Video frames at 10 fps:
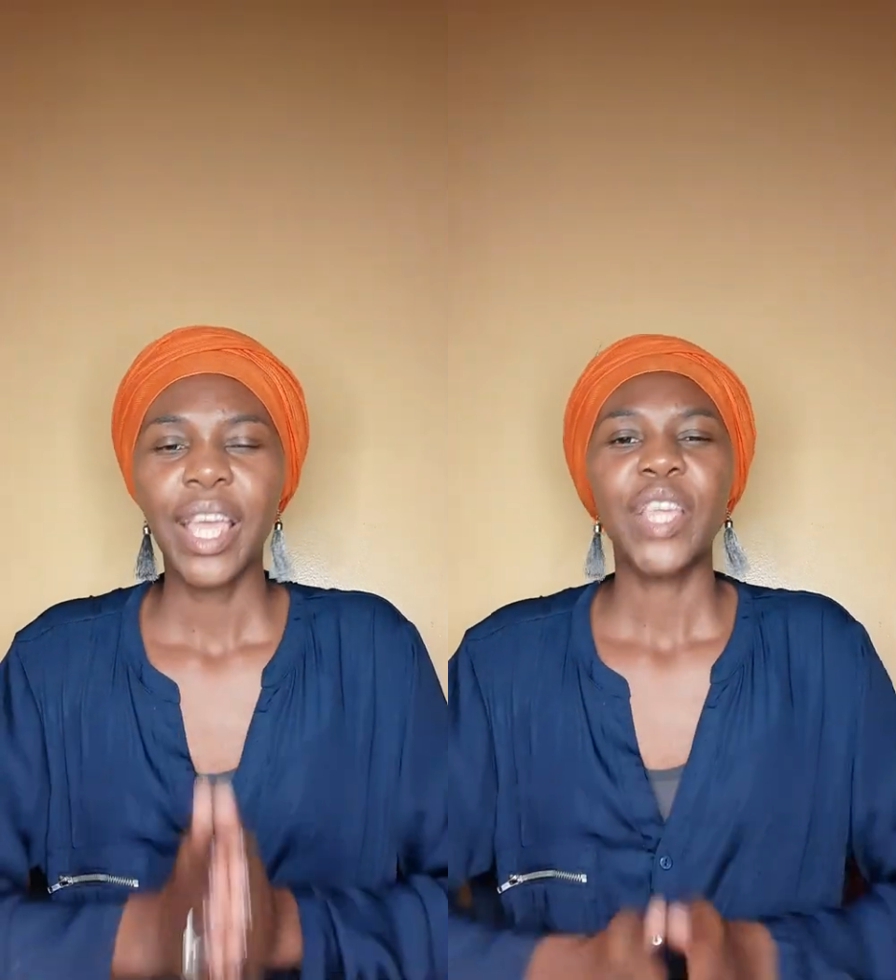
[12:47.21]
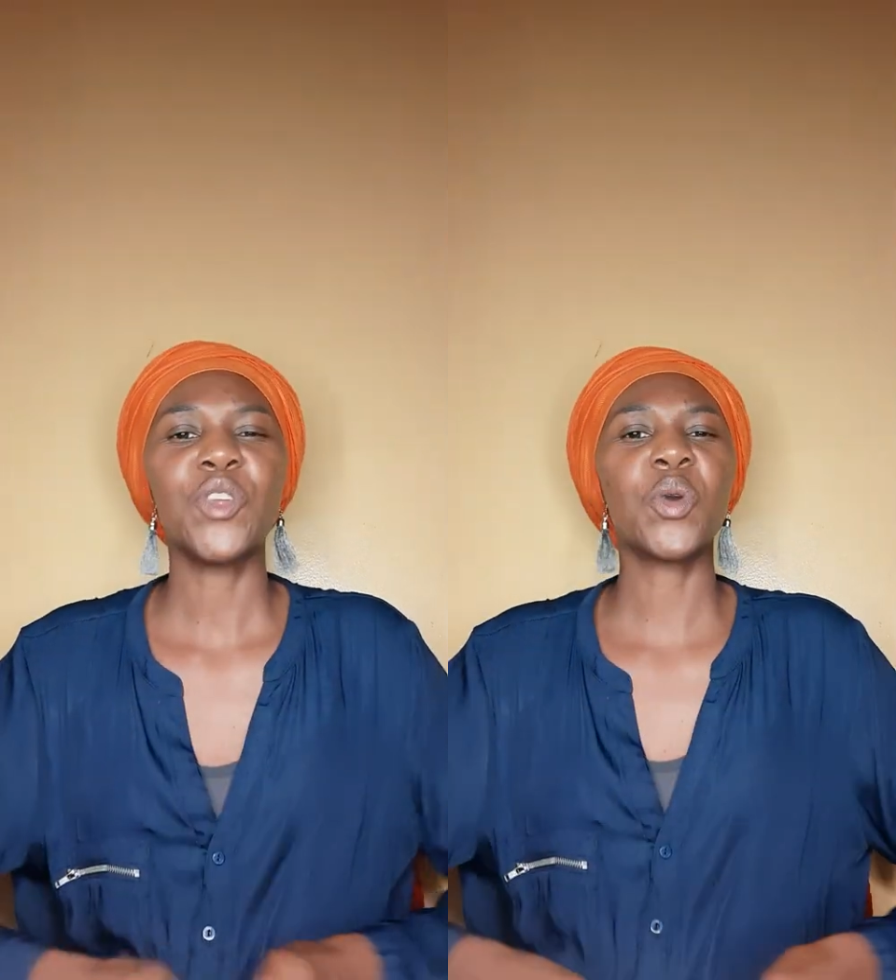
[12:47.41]

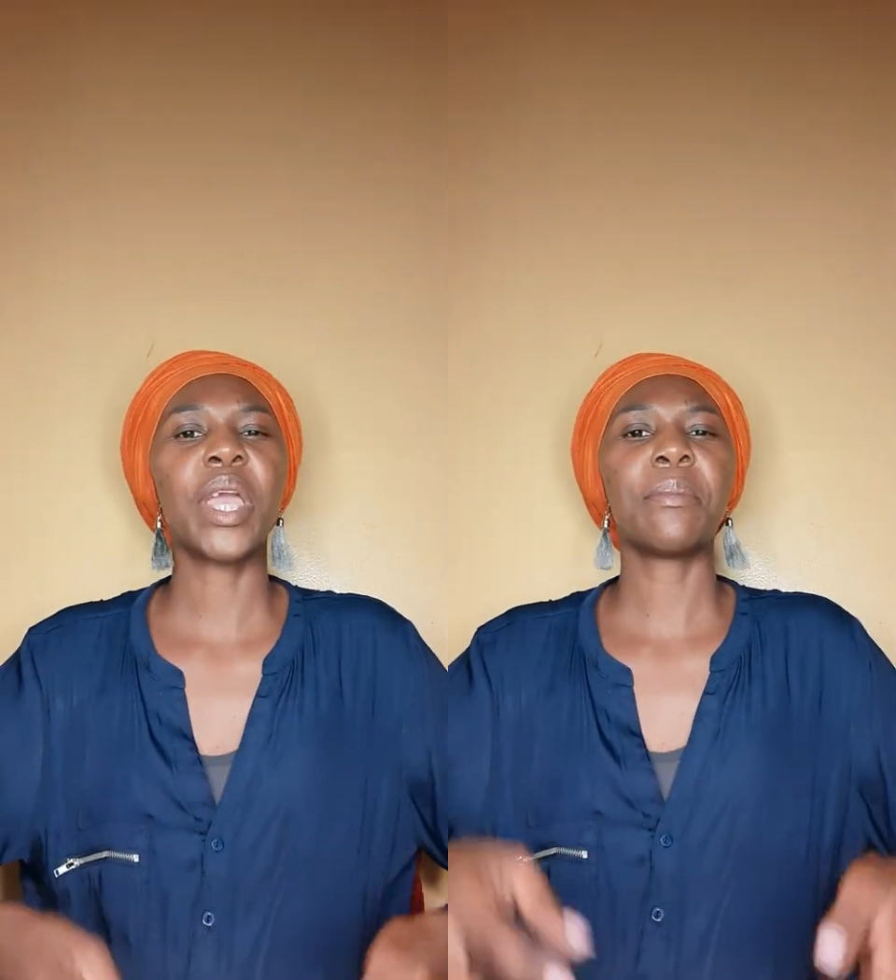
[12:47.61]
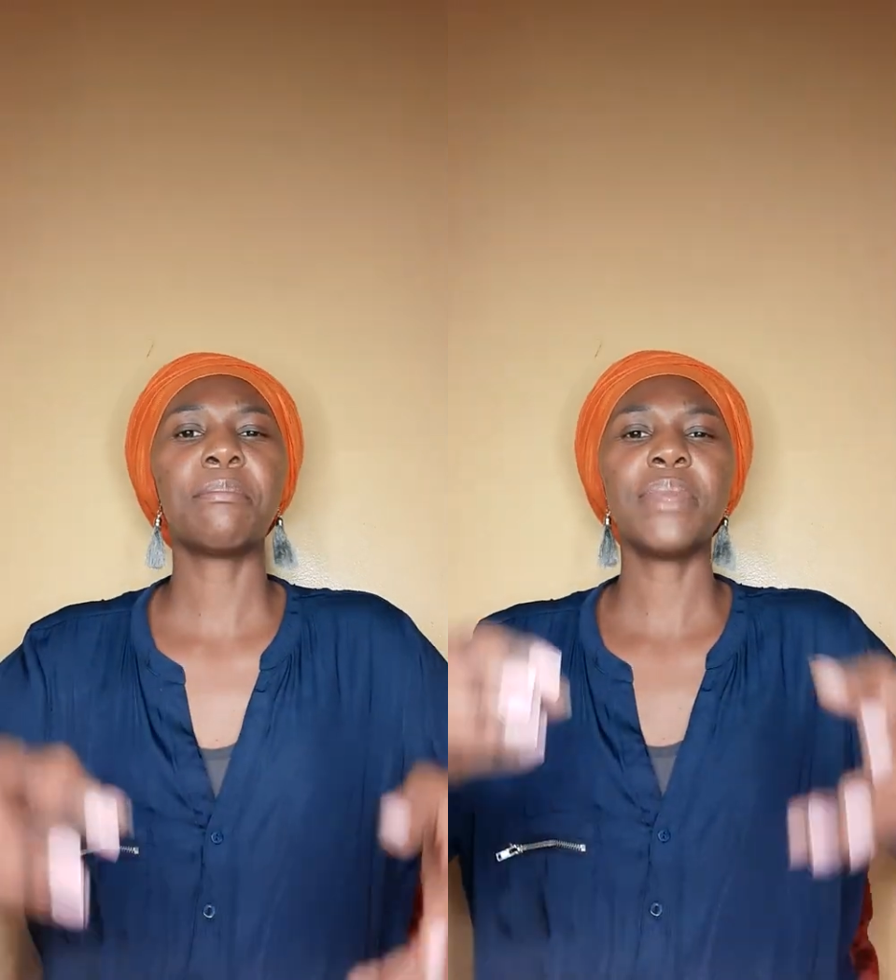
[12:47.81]
you
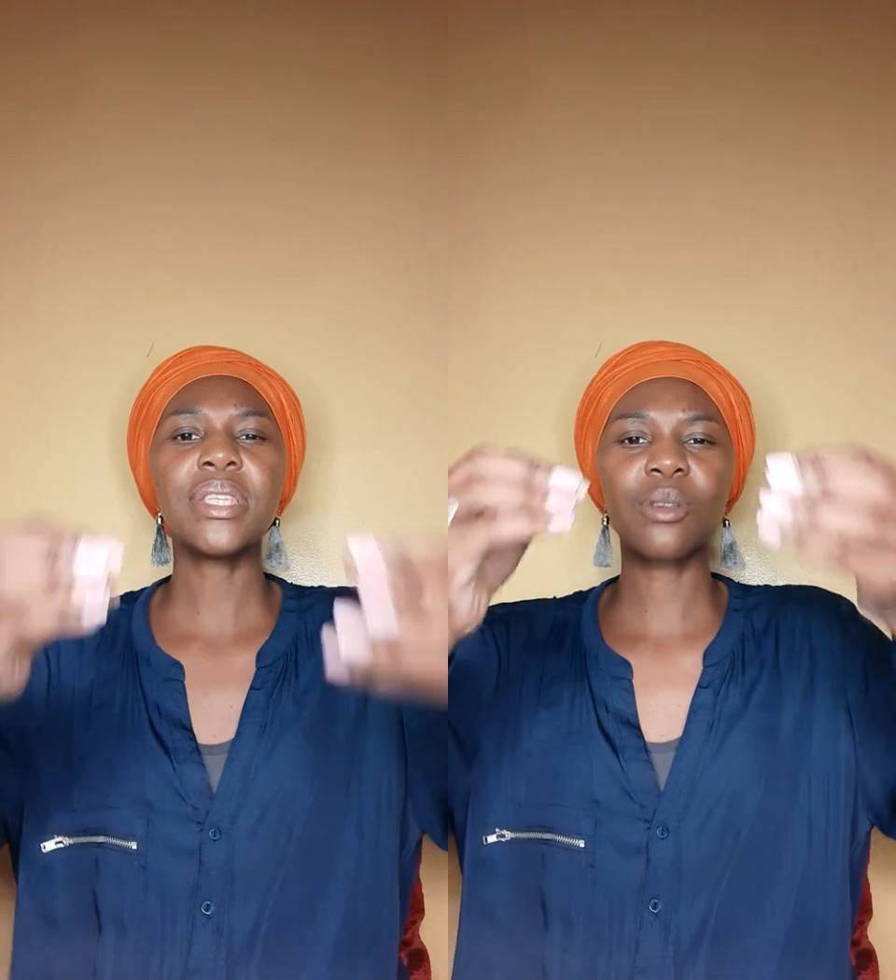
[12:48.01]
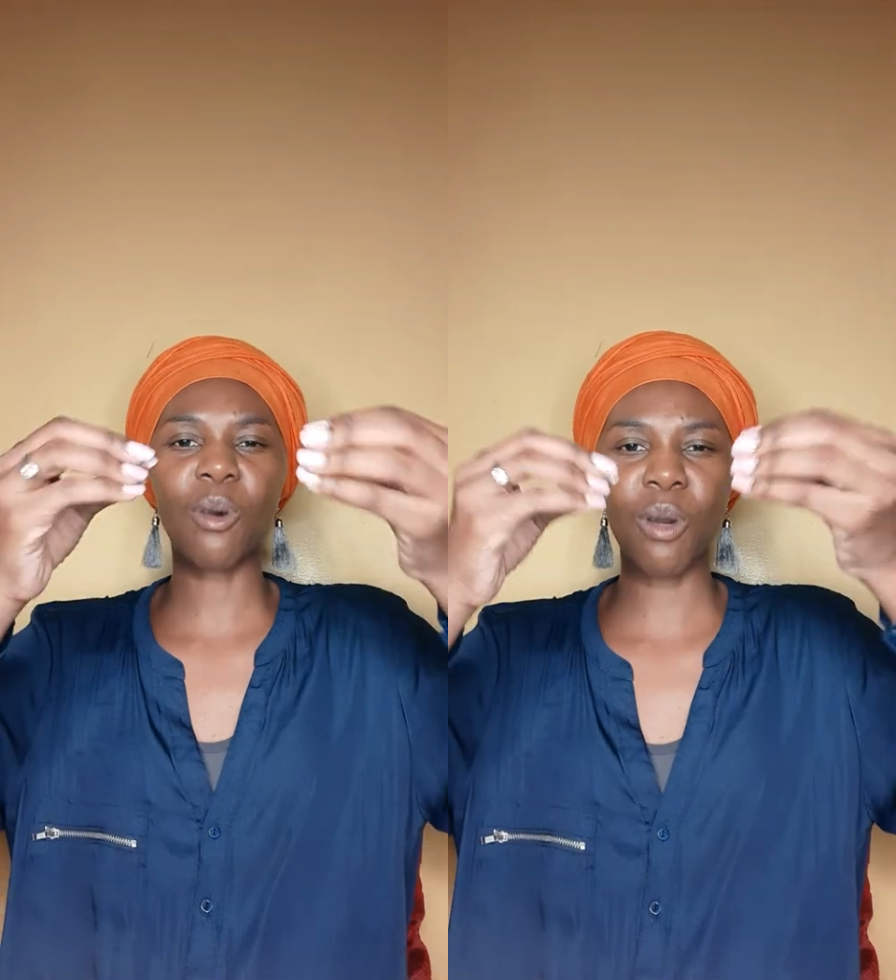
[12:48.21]
can
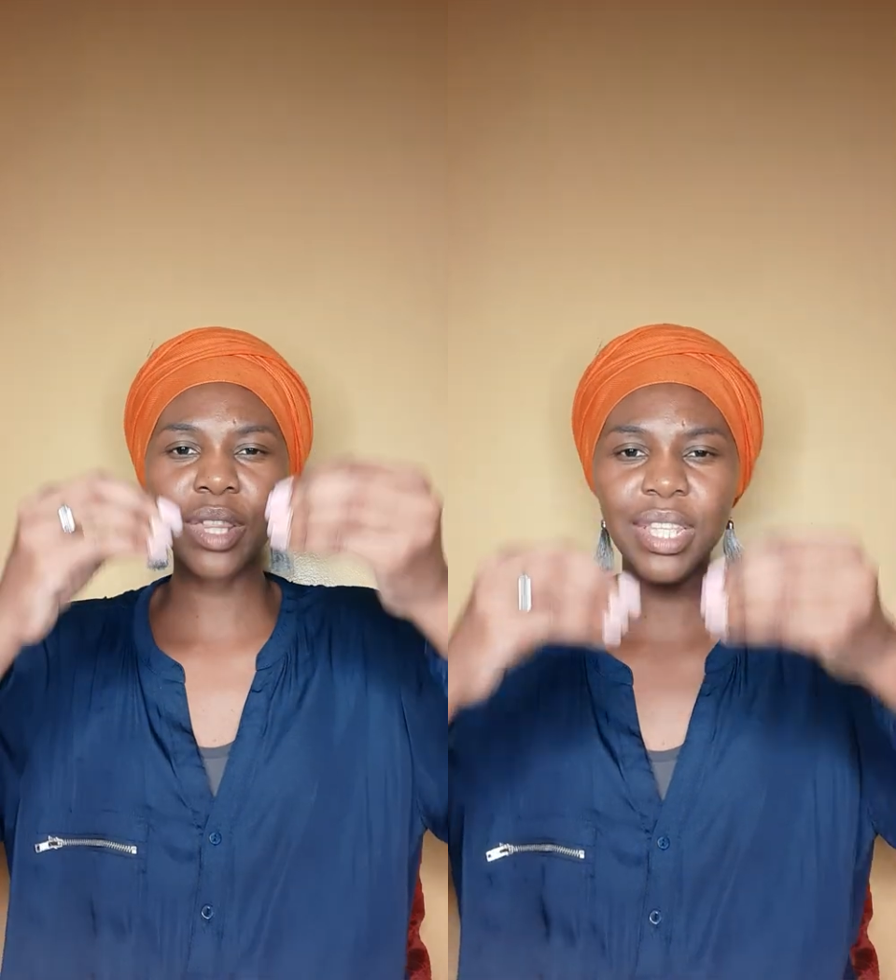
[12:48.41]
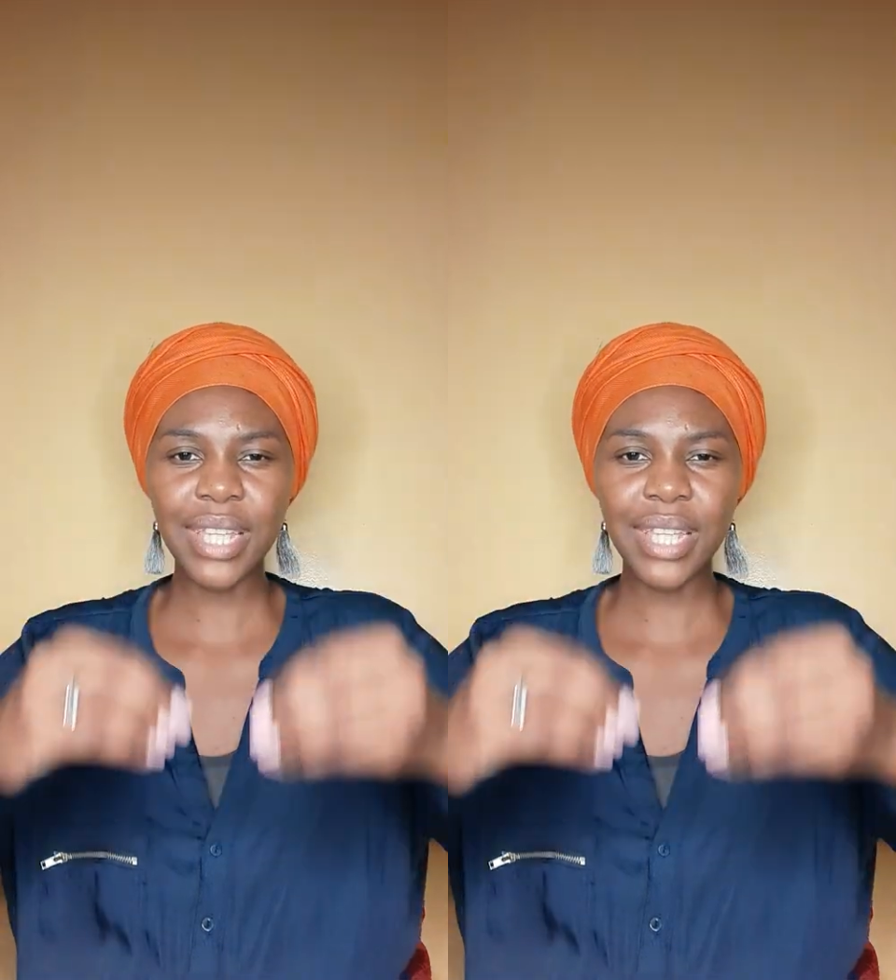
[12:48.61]
miss all these